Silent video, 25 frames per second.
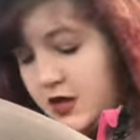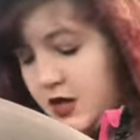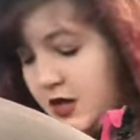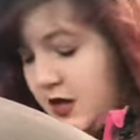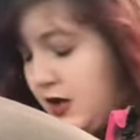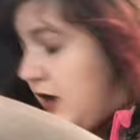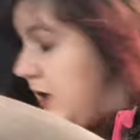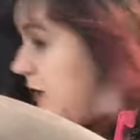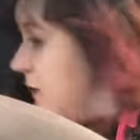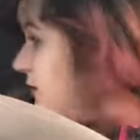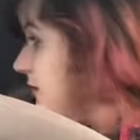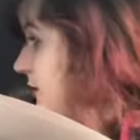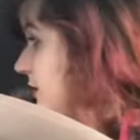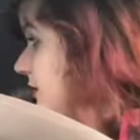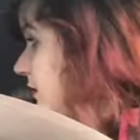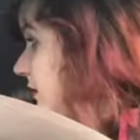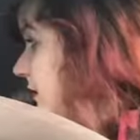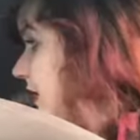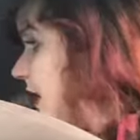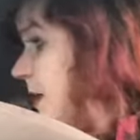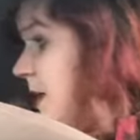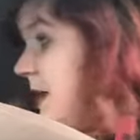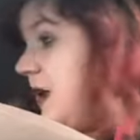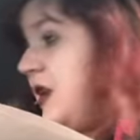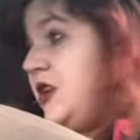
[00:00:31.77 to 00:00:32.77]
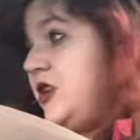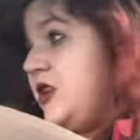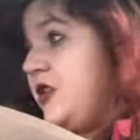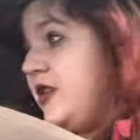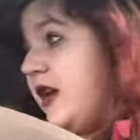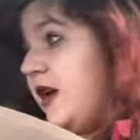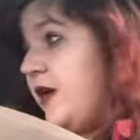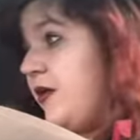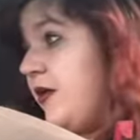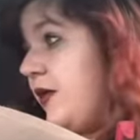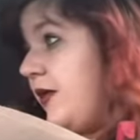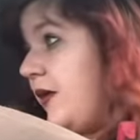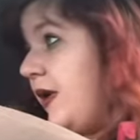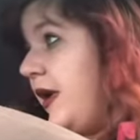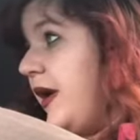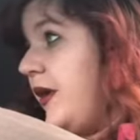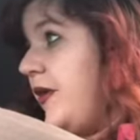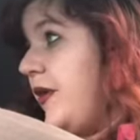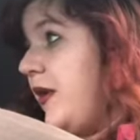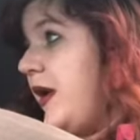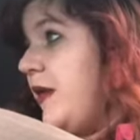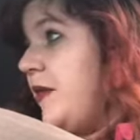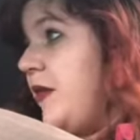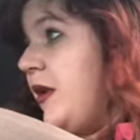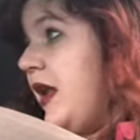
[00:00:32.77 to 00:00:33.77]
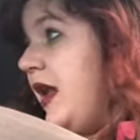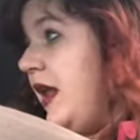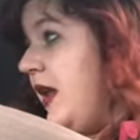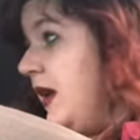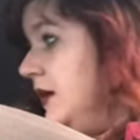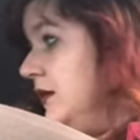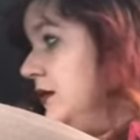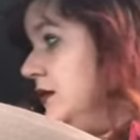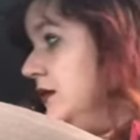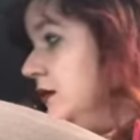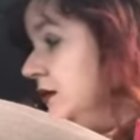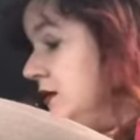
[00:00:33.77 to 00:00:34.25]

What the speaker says: I'm gonna do that real quick while I'm waiting.